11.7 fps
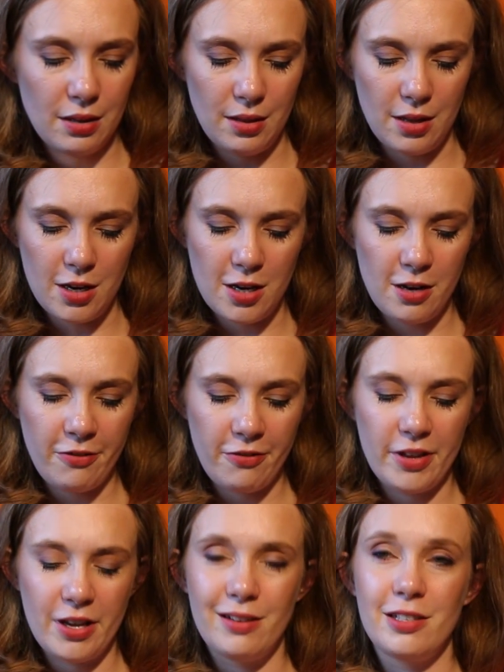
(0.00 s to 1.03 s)
love
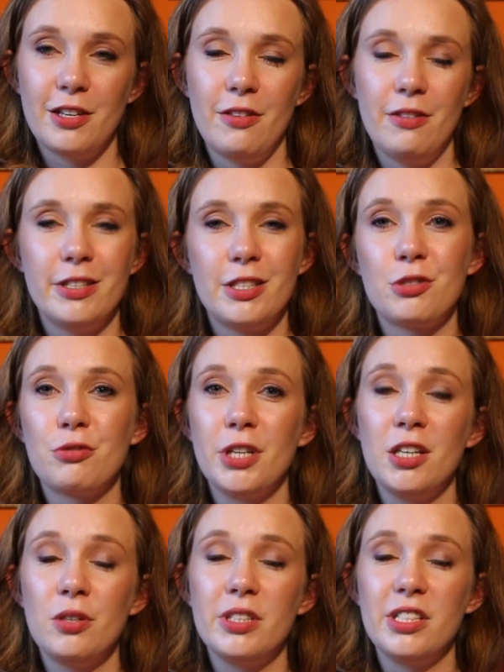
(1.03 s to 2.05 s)
that this
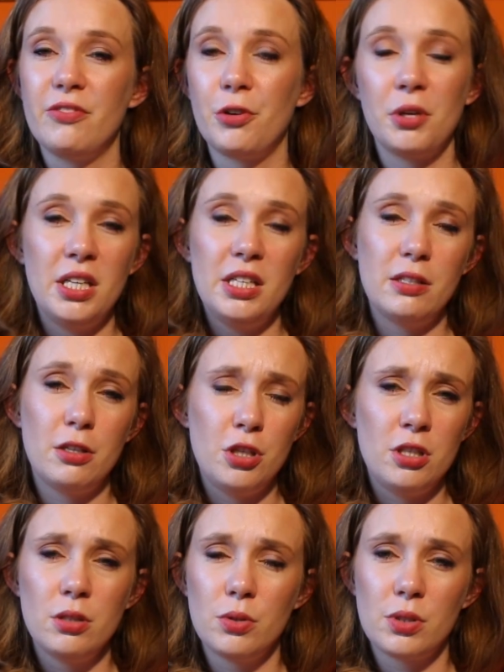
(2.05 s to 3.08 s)
trio is very easy to
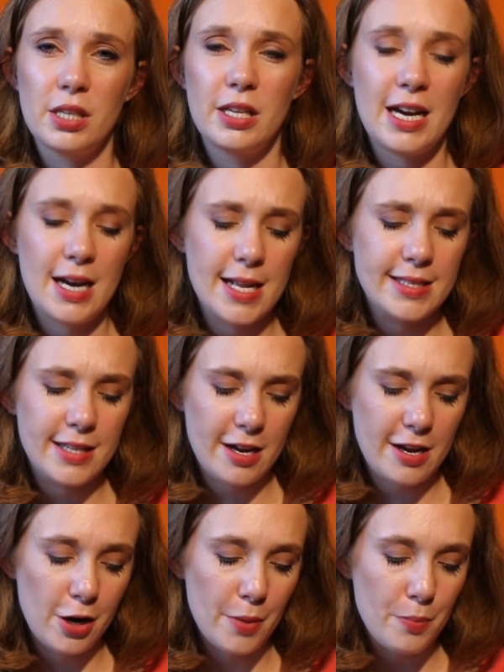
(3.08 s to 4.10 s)
use. It has
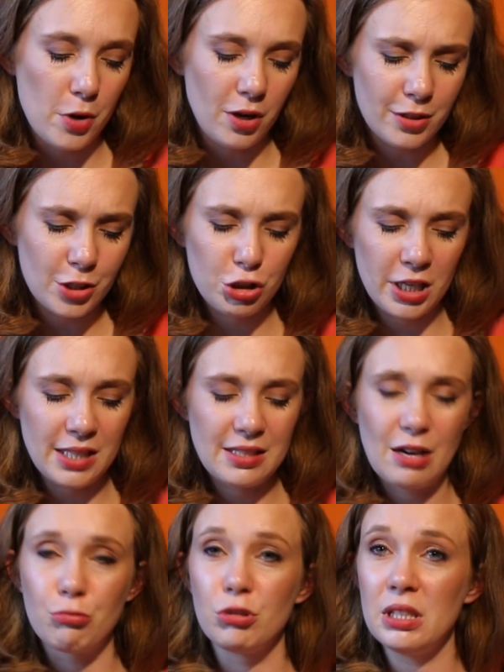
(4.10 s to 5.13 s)
all the shades
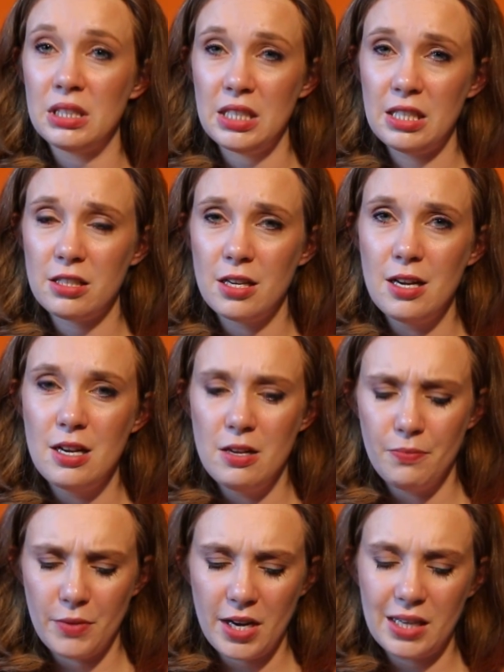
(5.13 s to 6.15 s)
I really need,
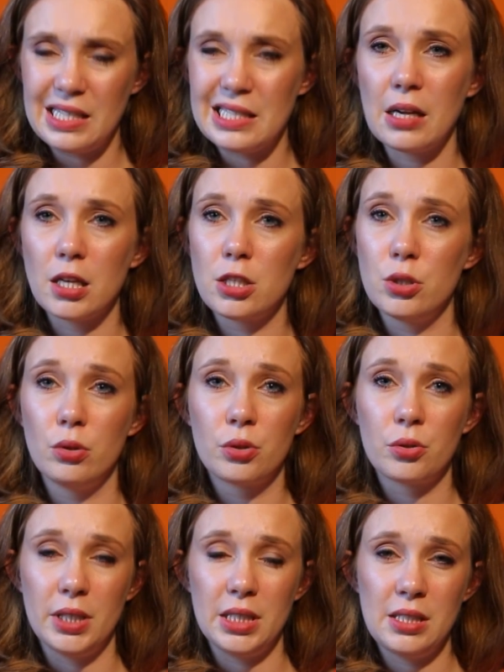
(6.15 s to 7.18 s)
and it's not too
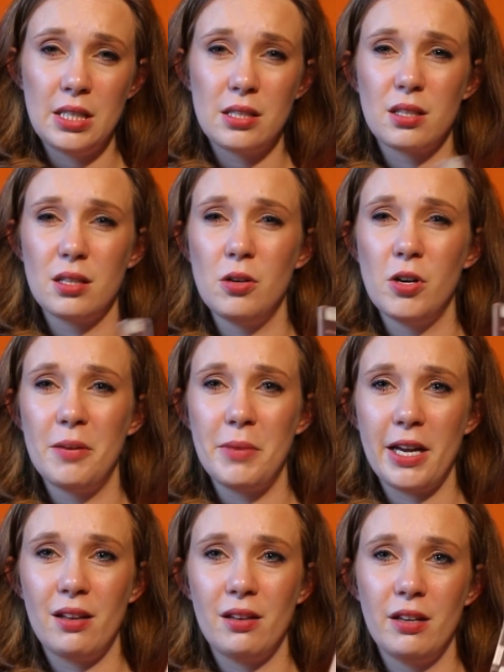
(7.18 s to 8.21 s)
crazy, so
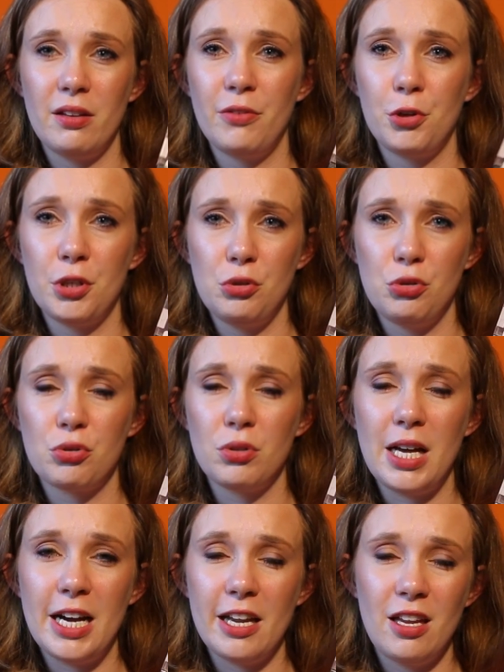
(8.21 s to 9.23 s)
I can get a very neutral
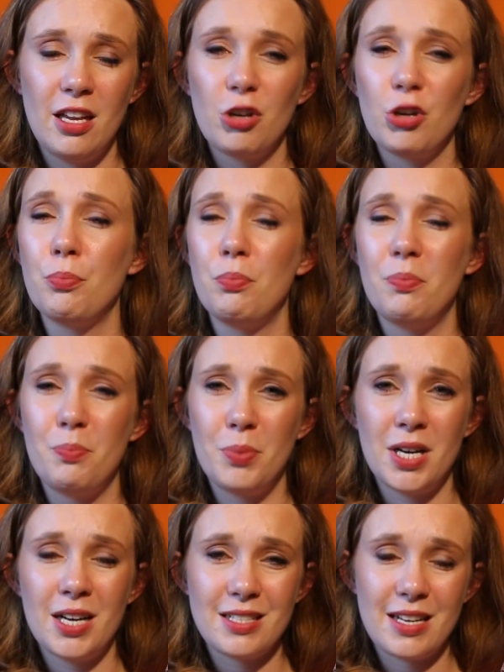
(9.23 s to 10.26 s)
eye here,
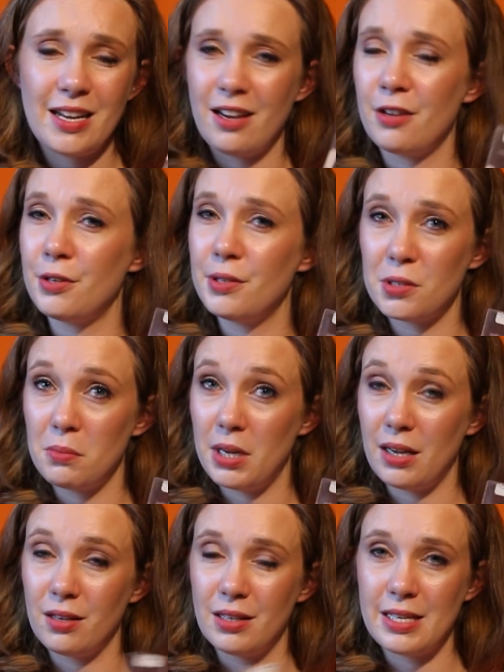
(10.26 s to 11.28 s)
but I can also
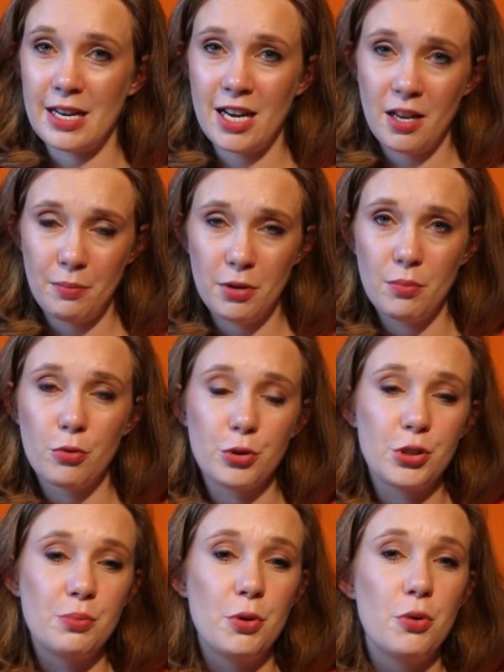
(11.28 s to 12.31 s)
make it a tad bit more
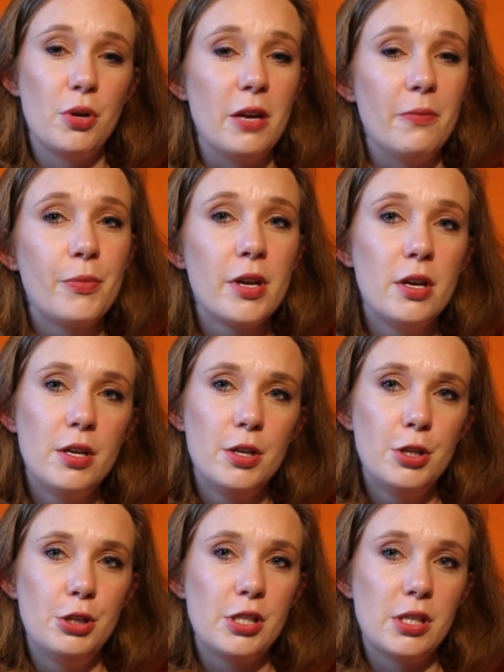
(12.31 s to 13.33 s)
smoky.
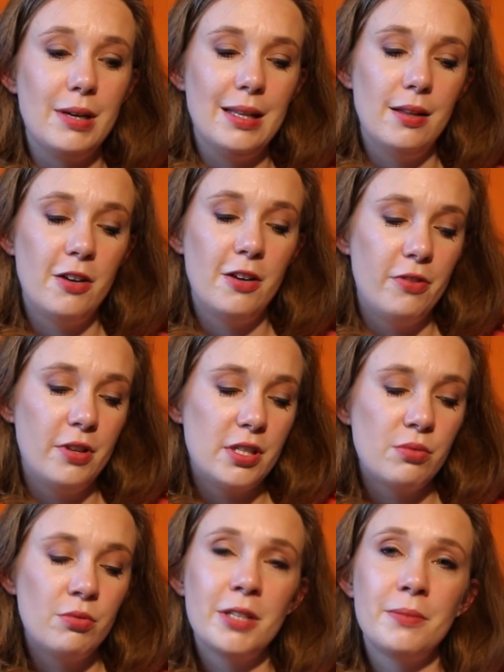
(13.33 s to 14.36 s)
So I love
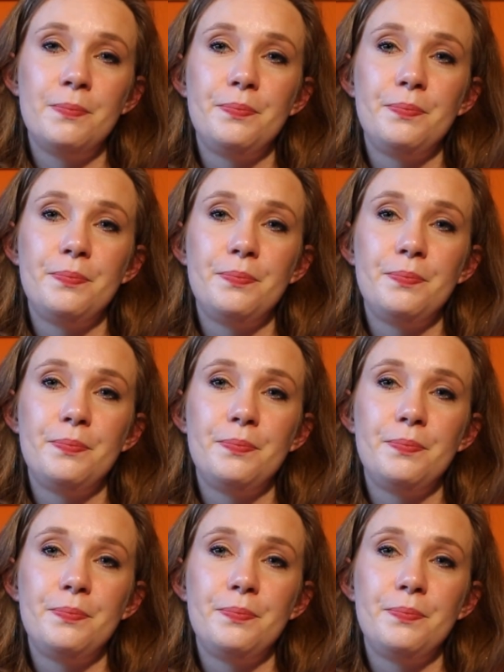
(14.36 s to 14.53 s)
this one.